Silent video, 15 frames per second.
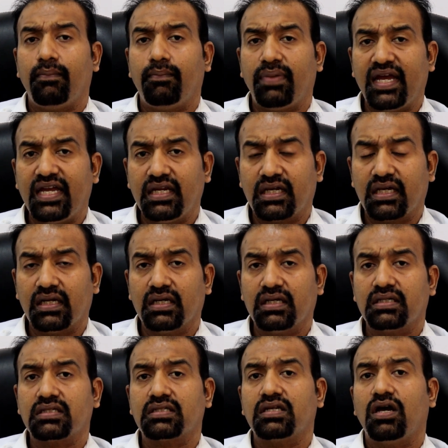
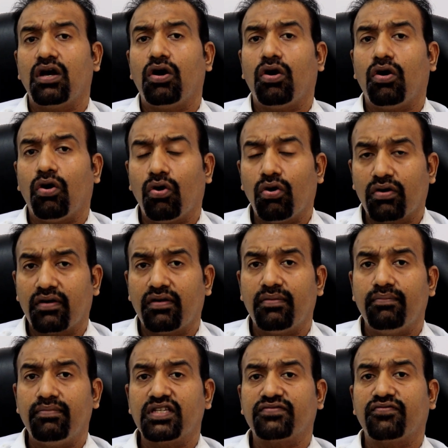painkillers, or
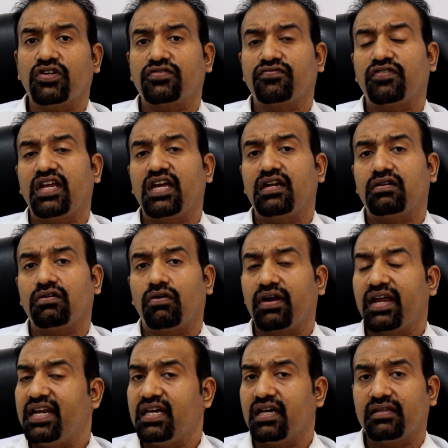bisphosphonate or
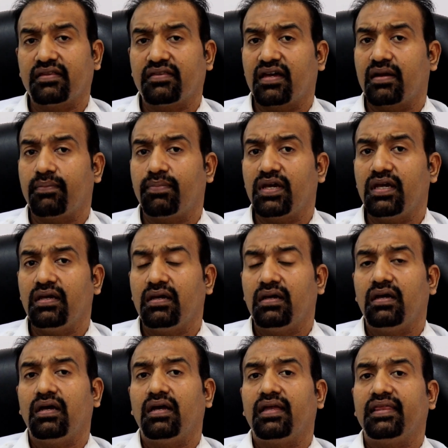any other therapy,
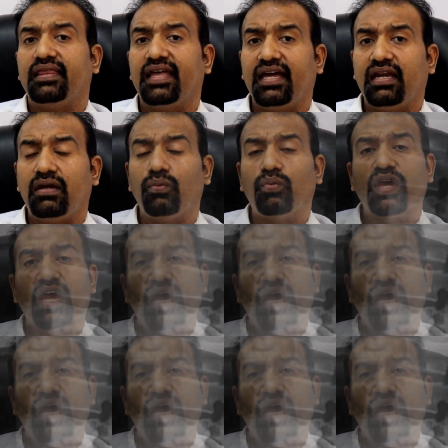then we